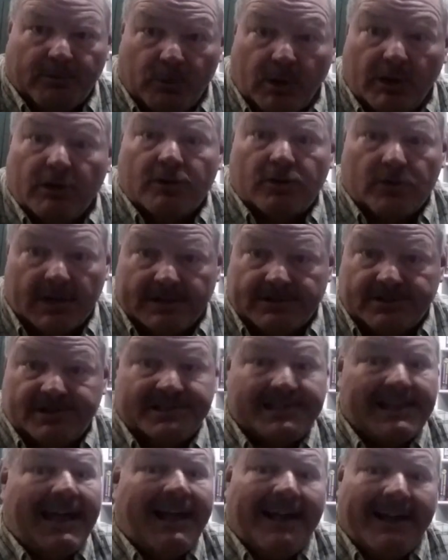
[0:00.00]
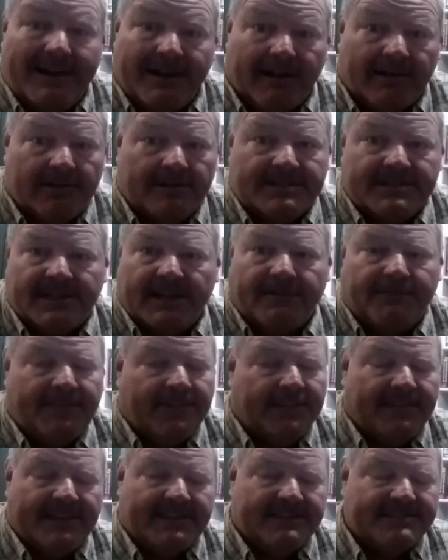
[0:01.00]
real treasures, the high dollar stuff,
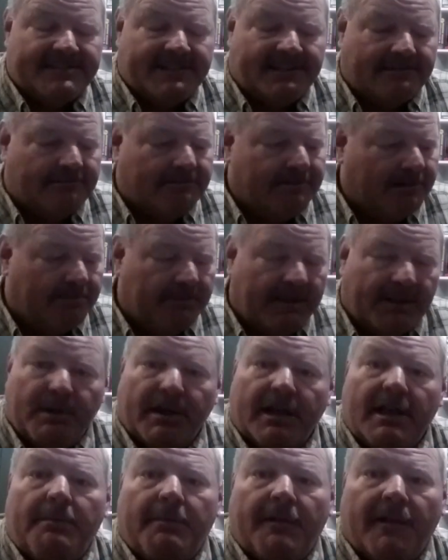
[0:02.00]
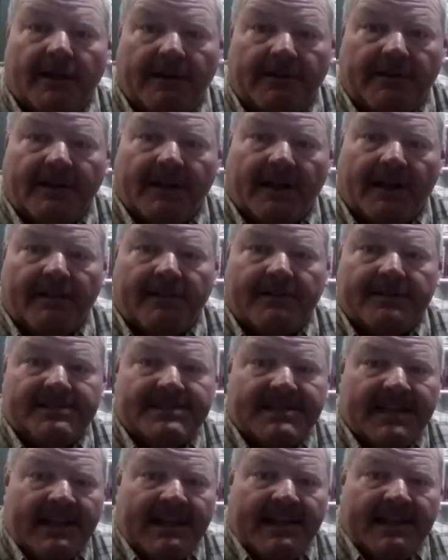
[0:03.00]
the things that are worth maybe a couple
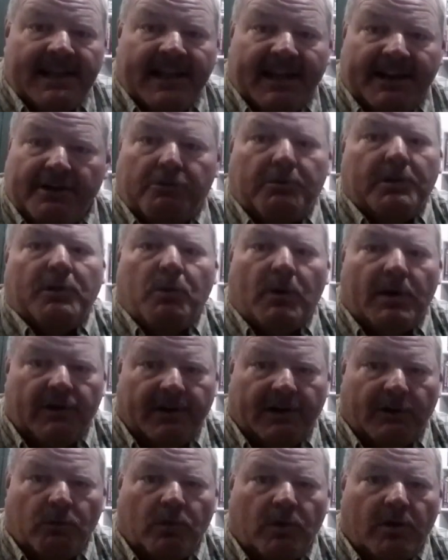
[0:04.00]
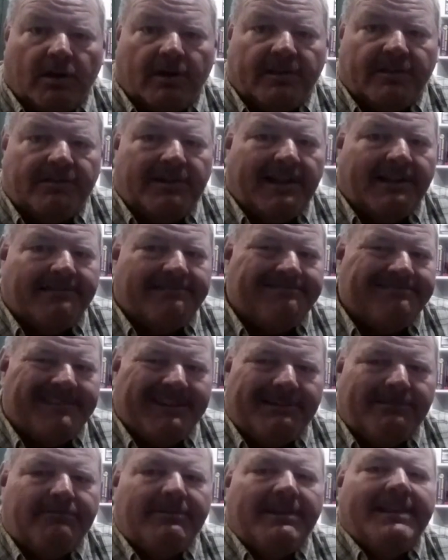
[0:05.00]
$100 and don't require any work.
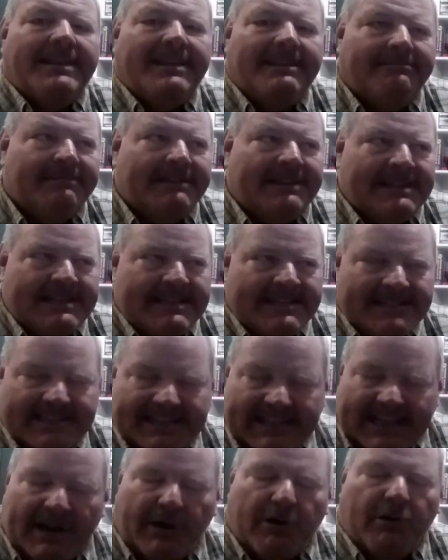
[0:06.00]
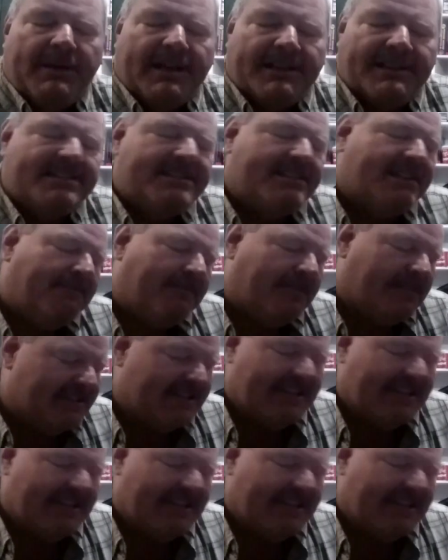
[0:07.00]
They don't really care about the stuff for the